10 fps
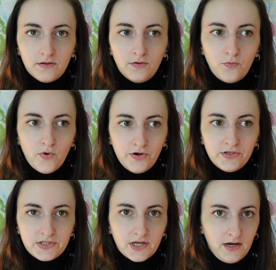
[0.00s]
The
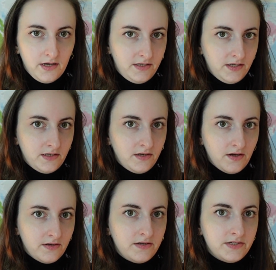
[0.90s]
words I
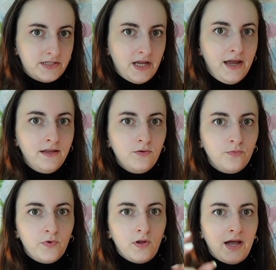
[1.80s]
didn't understand
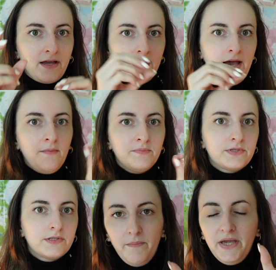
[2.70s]
were like
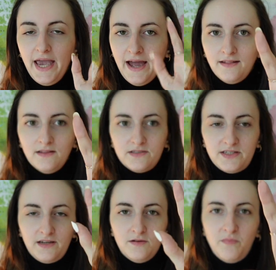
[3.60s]
gaps. Began the
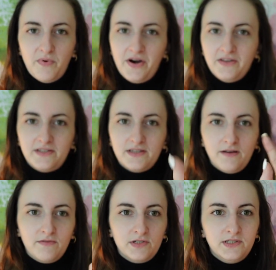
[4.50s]
second part,
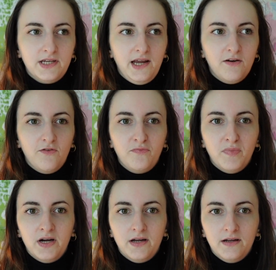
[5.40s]
I want to say, of
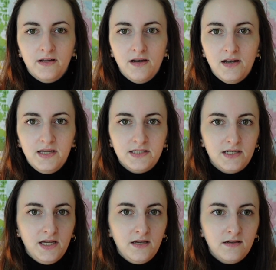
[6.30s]
my
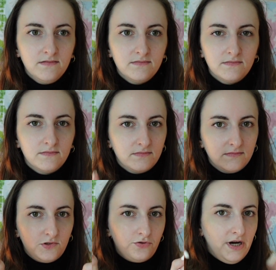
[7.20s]
listening
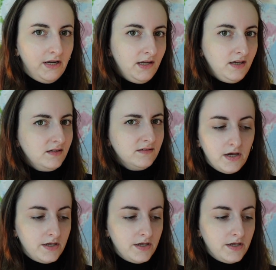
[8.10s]
training.